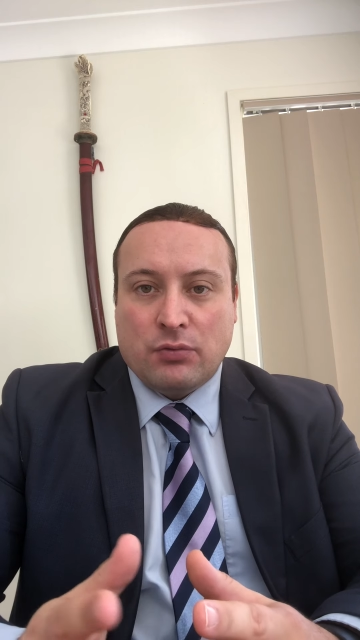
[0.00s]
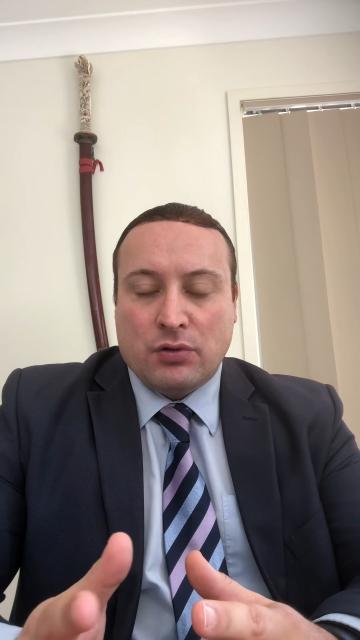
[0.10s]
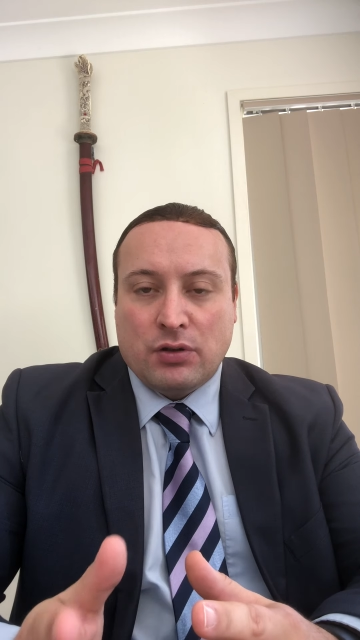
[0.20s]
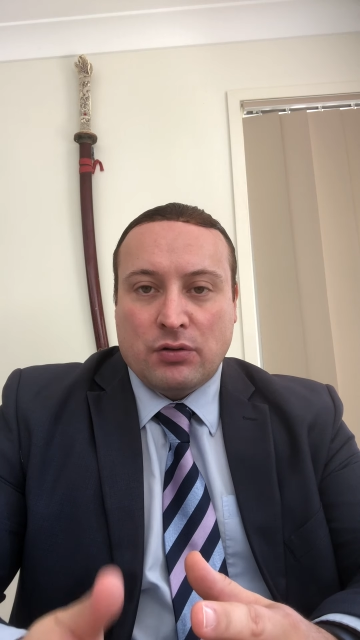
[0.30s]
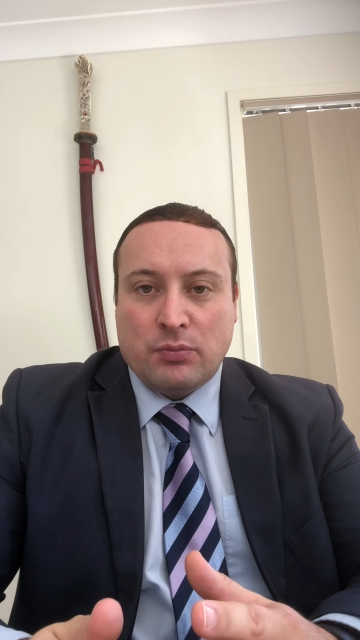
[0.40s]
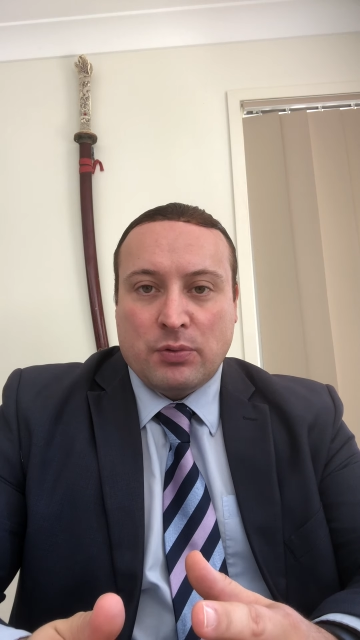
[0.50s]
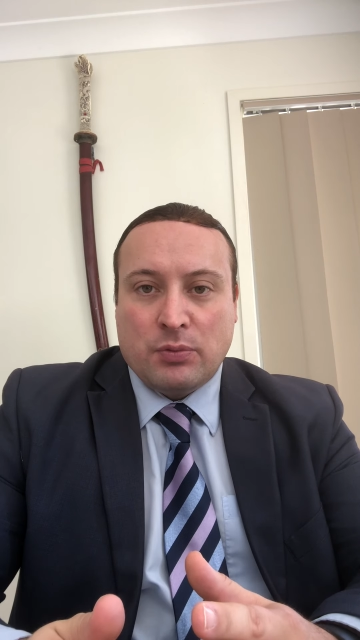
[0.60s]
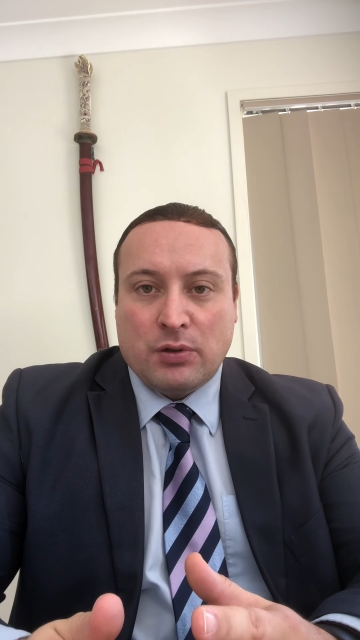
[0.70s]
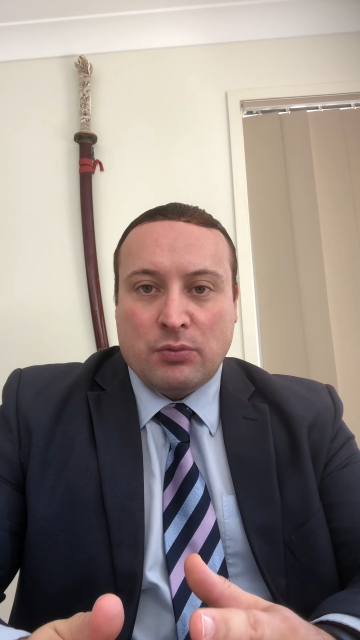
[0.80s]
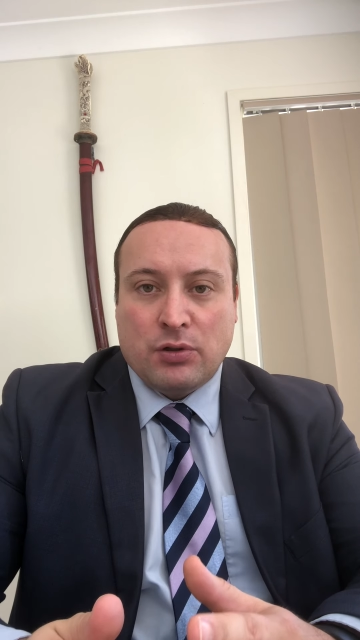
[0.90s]
or one of the other
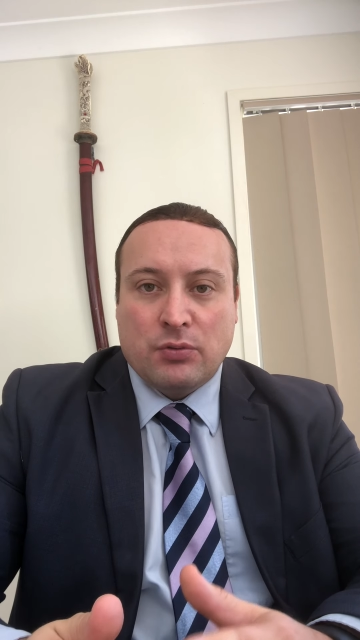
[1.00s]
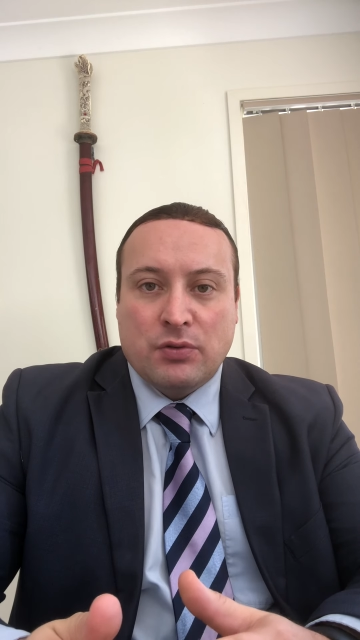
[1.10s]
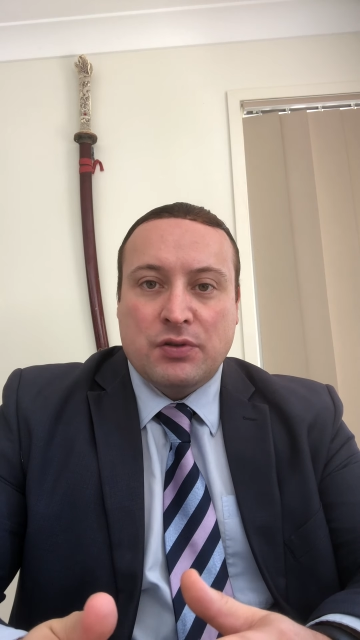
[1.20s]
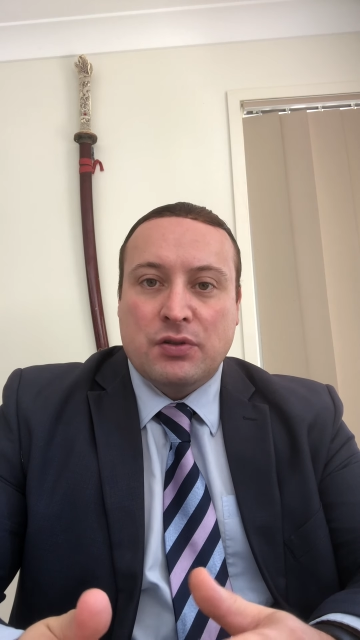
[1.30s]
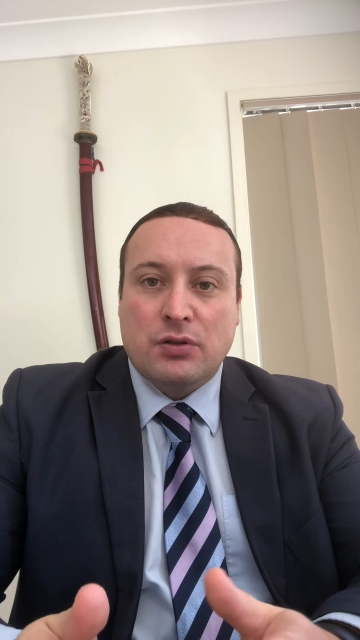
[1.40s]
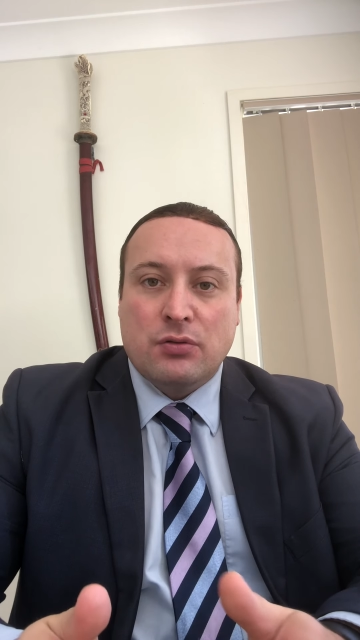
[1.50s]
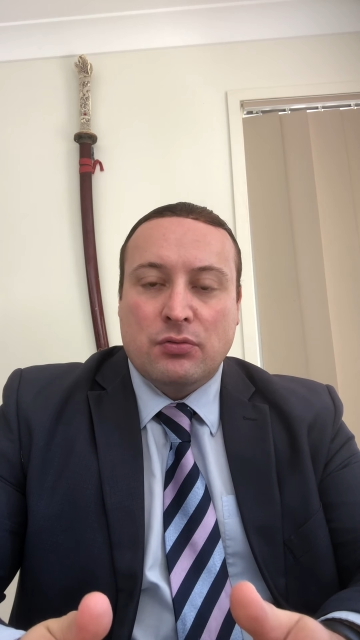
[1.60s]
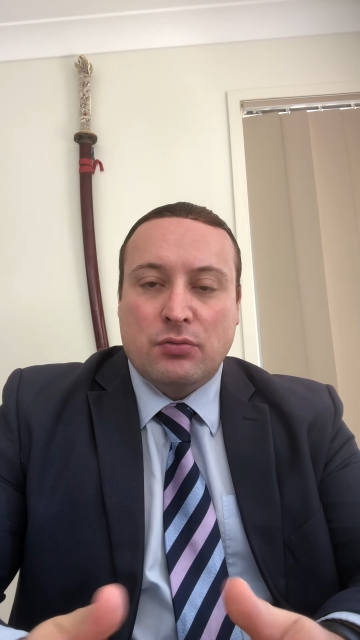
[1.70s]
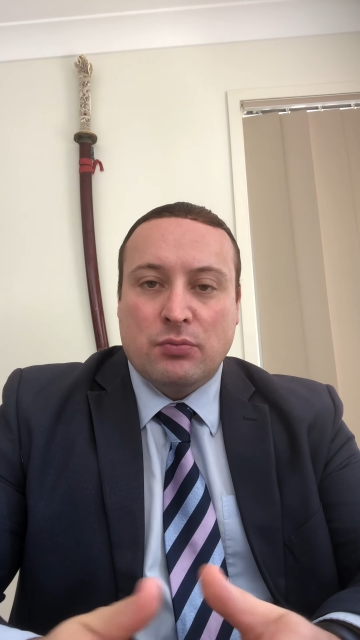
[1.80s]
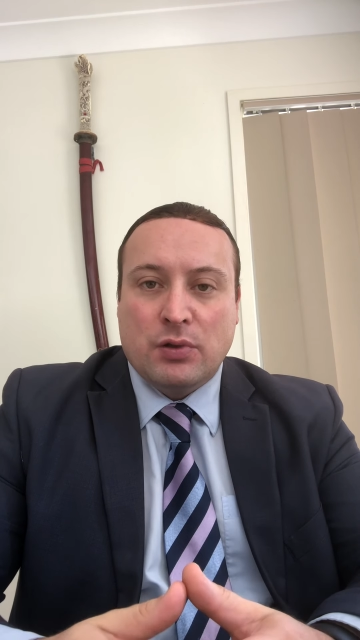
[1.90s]
people I work with
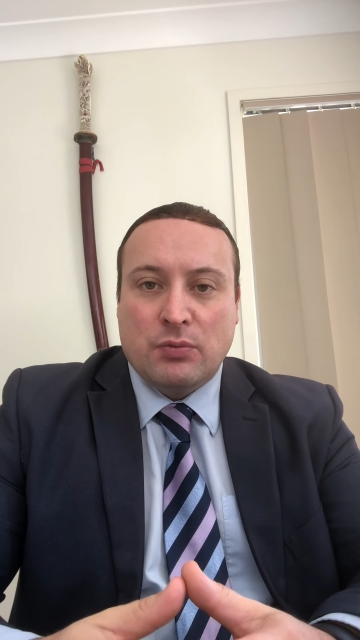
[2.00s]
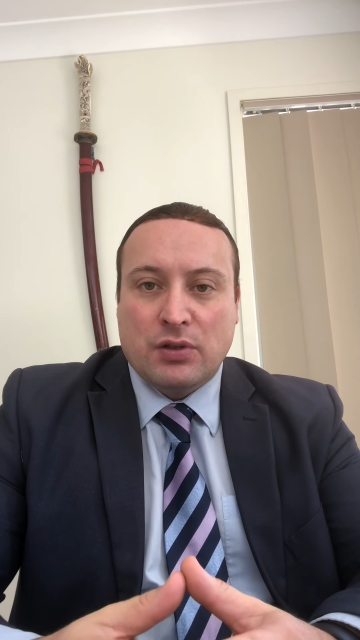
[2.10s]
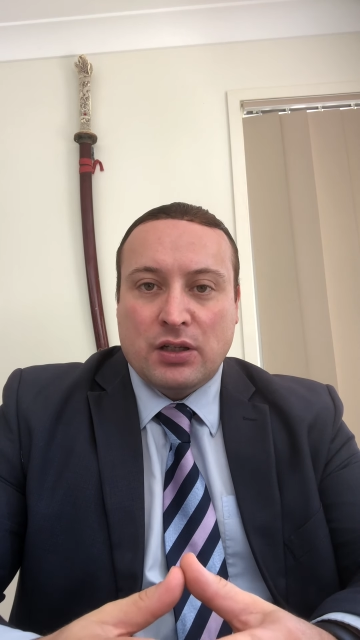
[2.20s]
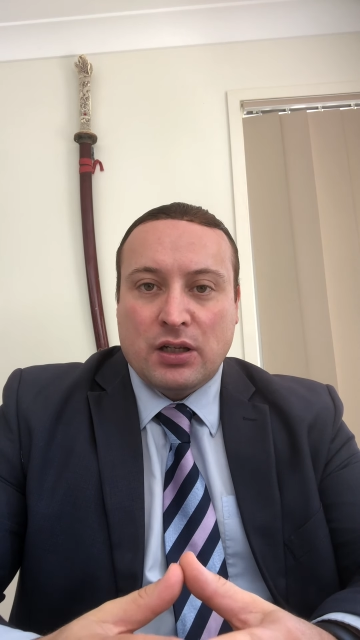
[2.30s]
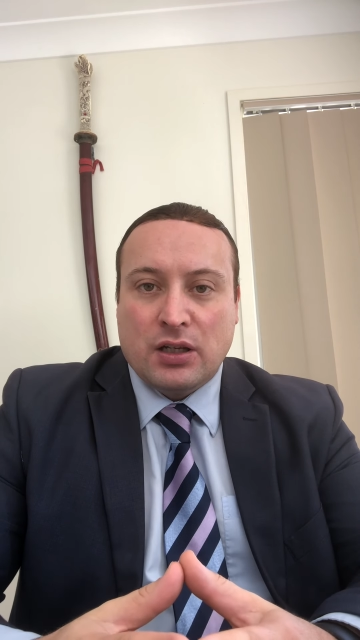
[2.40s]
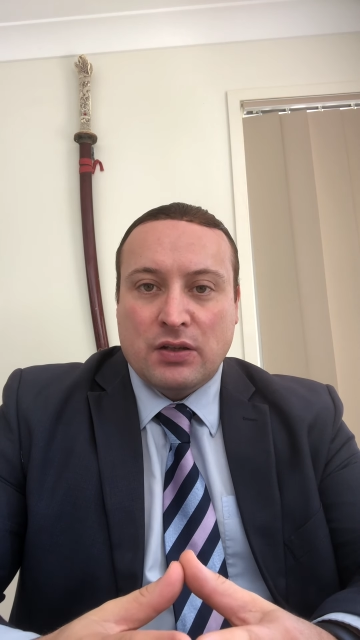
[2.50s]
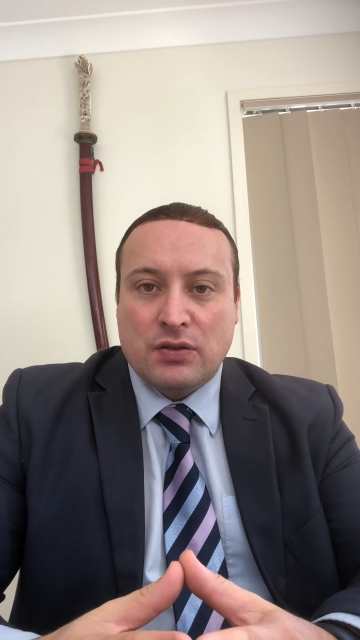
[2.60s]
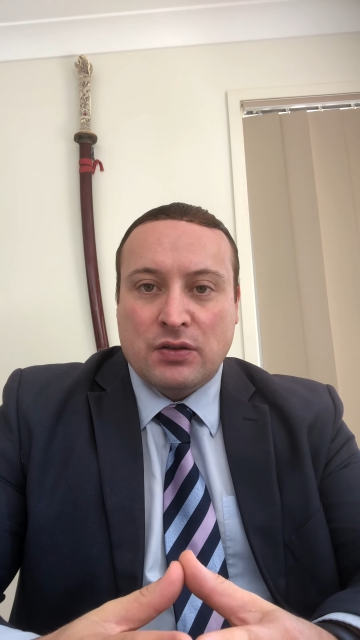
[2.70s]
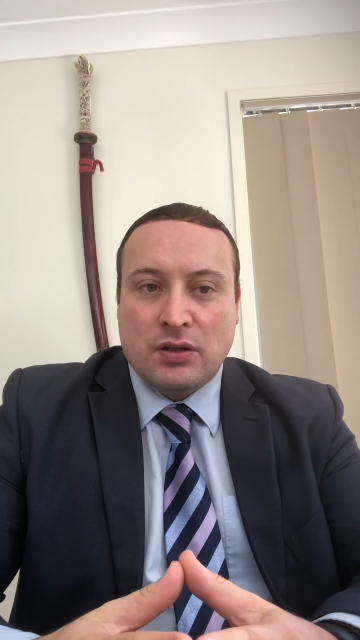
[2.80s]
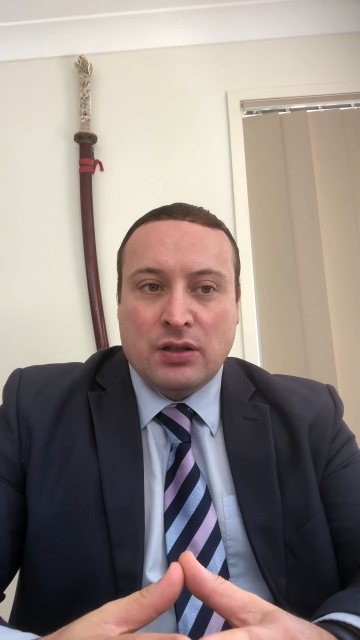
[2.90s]
to meet with the client